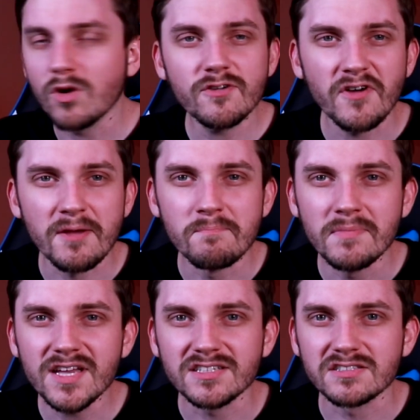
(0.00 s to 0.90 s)
what have I
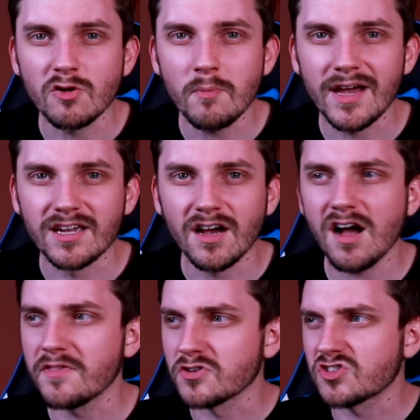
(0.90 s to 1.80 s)
missed? Oh my
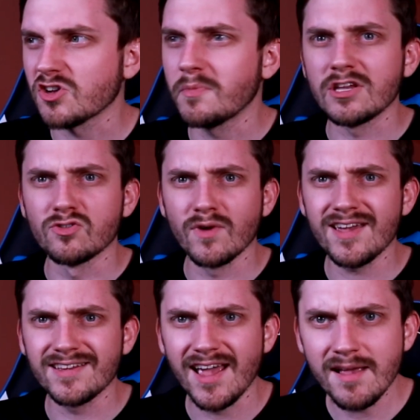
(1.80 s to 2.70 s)
god, there's so many
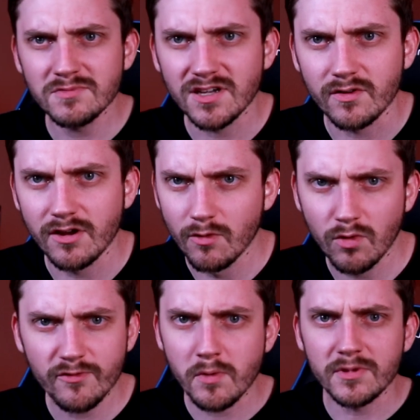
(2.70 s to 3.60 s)
great games out here.
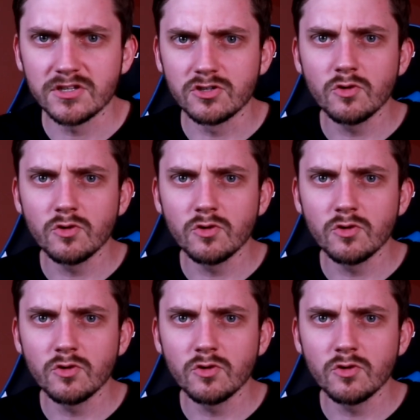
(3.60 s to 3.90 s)
What have I been